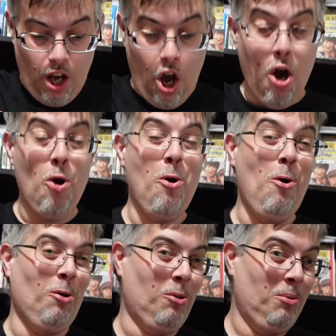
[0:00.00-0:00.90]

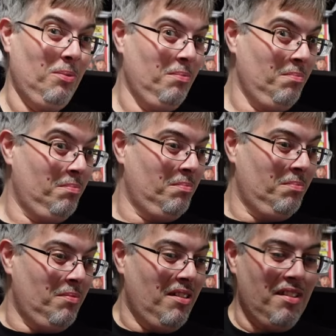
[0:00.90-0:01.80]
Oh.
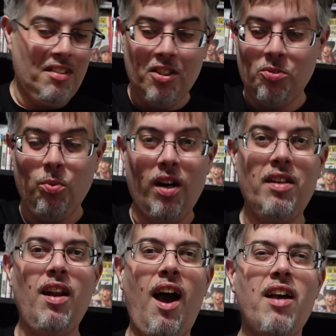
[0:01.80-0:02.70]
This is
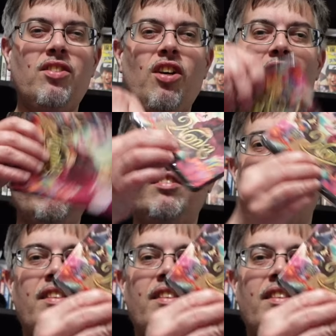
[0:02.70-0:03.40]
one I saw in the